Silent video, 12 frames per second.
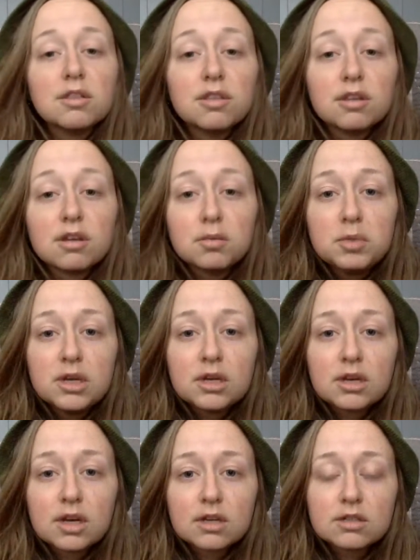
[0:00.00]
the Bee
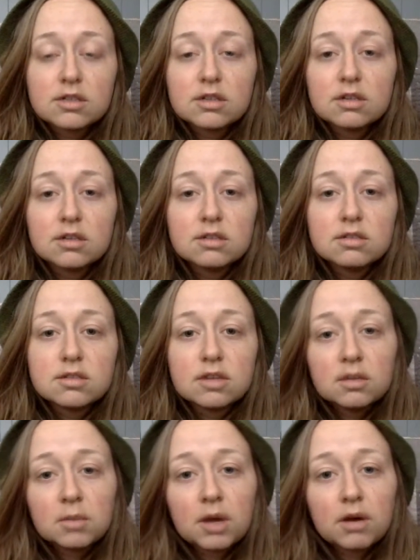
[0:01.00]
Connected's
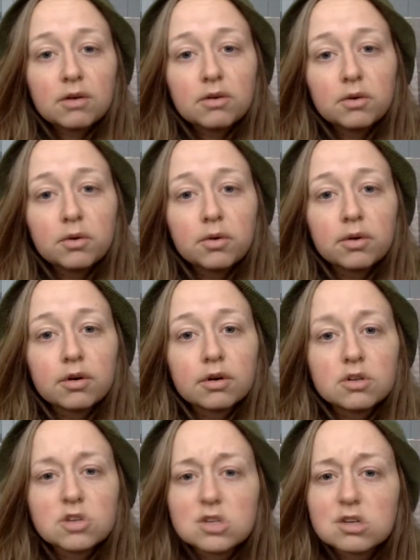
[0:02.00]
email or
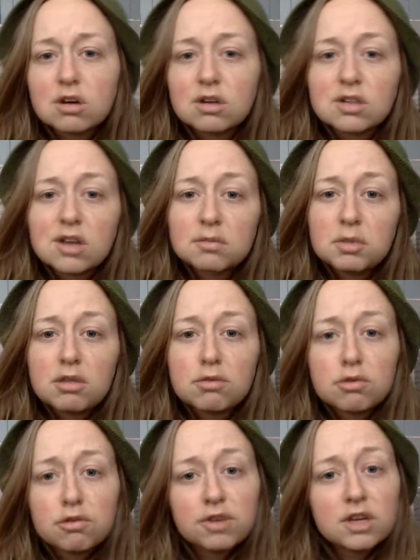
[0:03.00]
just contact me
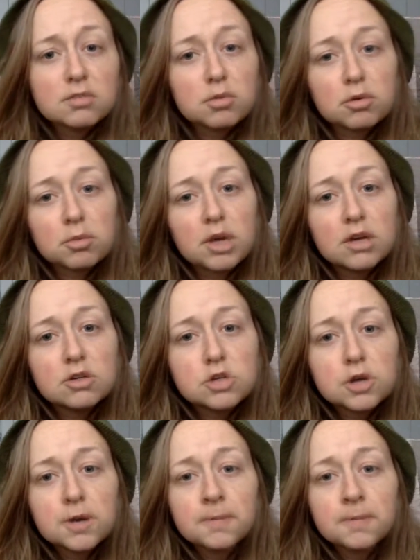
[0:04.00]
through the Facebook page.